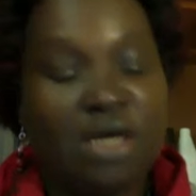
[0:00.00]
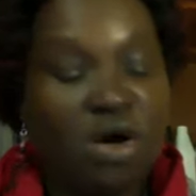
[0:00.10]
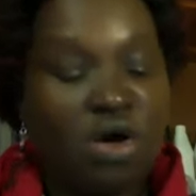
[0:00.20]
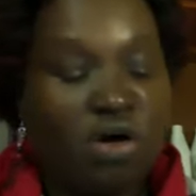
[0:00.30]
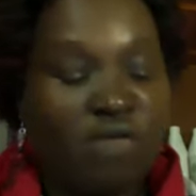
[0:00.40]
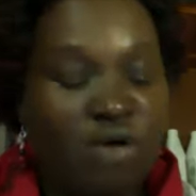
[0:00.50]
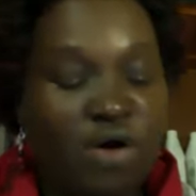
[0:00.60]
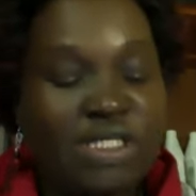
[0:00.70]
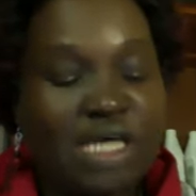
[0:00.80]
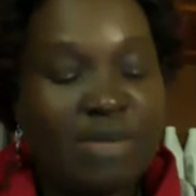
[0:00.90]
Of
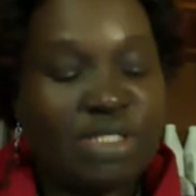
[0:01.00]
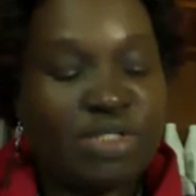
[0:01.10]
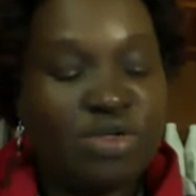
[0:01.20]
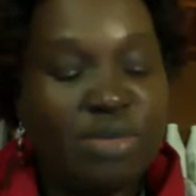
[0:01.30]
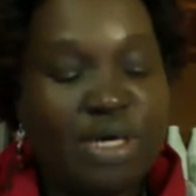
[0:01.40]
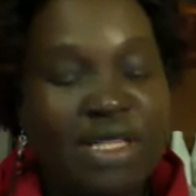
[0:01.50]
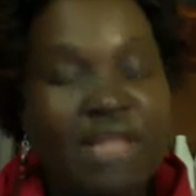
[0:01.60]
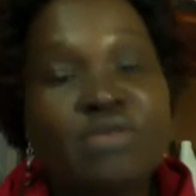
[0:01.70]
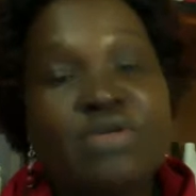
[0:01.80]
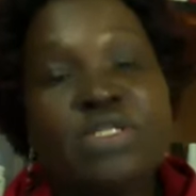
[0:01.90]
course, I'm assuming that
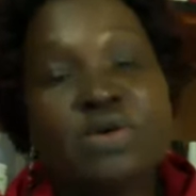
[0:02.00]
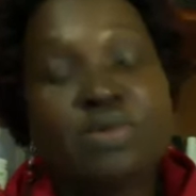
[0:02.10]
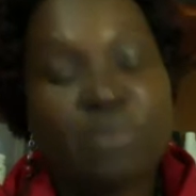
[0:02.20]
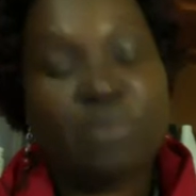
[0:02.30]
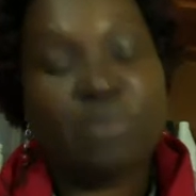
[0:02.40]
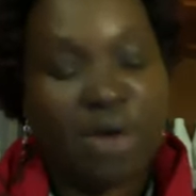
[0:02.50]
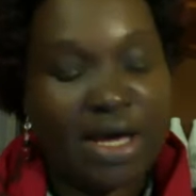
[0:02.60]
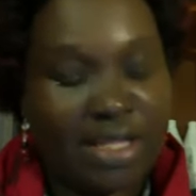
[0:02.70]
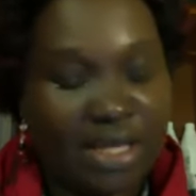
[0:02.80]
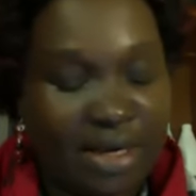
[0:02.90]
the reason why
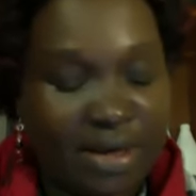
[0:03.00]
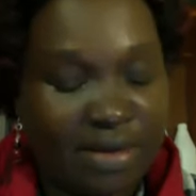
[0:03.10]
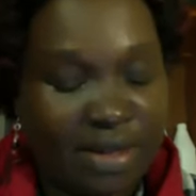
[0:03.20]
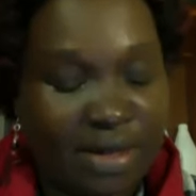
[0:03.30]
the